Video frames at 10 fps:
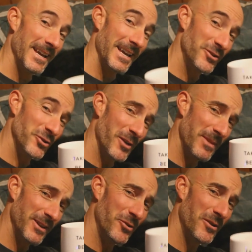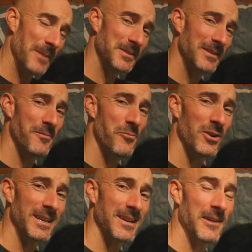Enjoying my 2 cups of
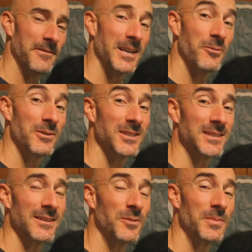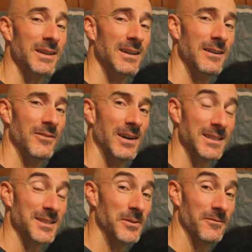morning coffee here with just a little bit of
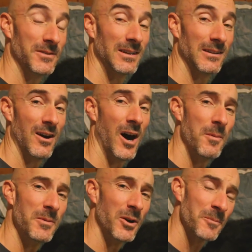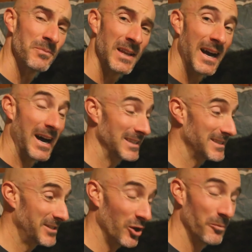unsweetened vanilla almond milk.
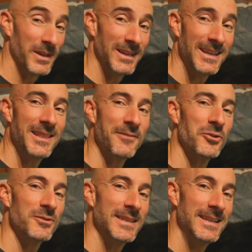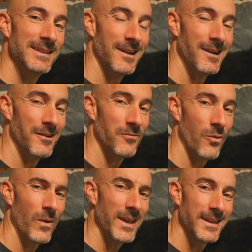Still been in the routine of
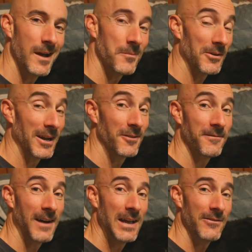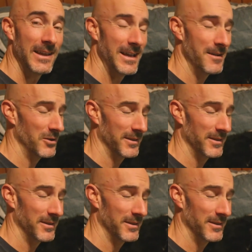waking up around 5 a.m.